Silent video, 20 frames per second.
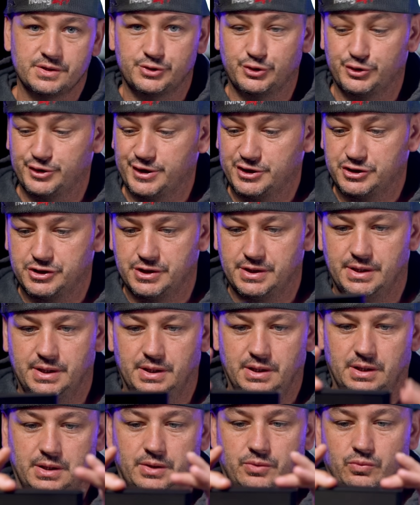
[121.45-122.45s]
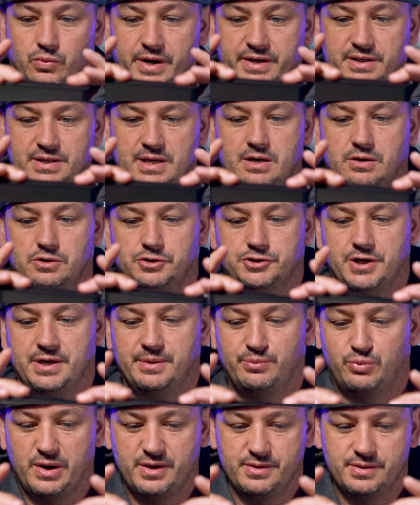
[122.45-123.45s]
So it's actually a rectangle
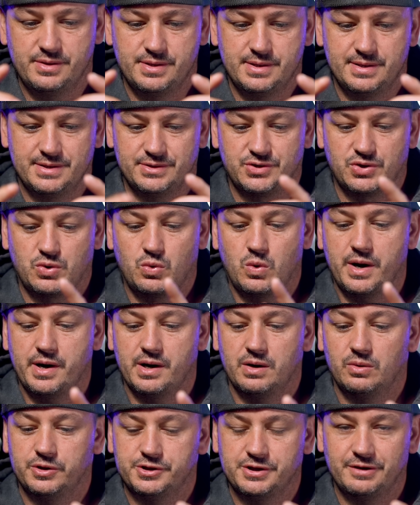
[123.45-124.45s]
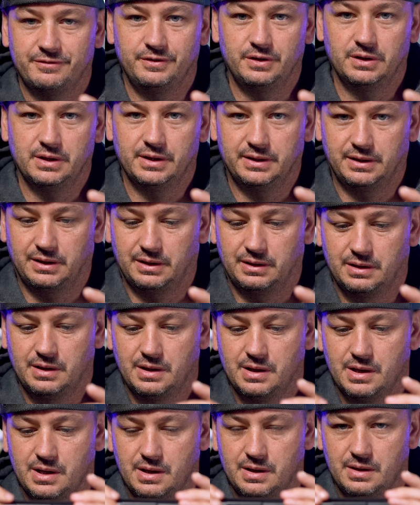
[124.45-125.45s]
shape rather than a square, which I feel like
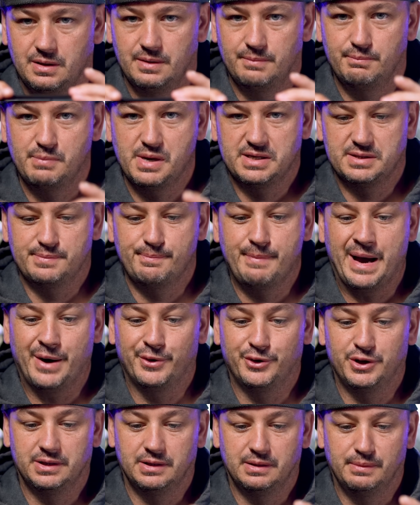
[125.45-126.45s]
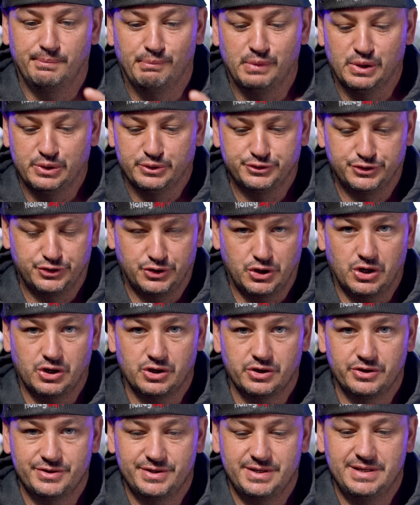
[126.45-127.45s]
makes mounting in most
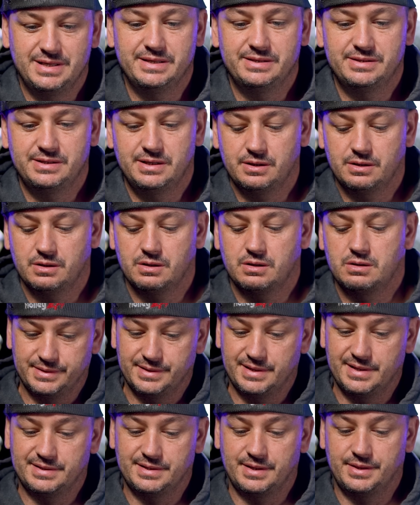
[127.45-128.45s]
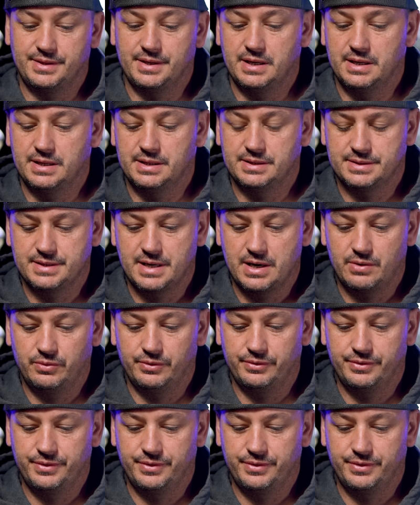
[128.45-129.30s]
cars easier. It's nice and thin, it's not real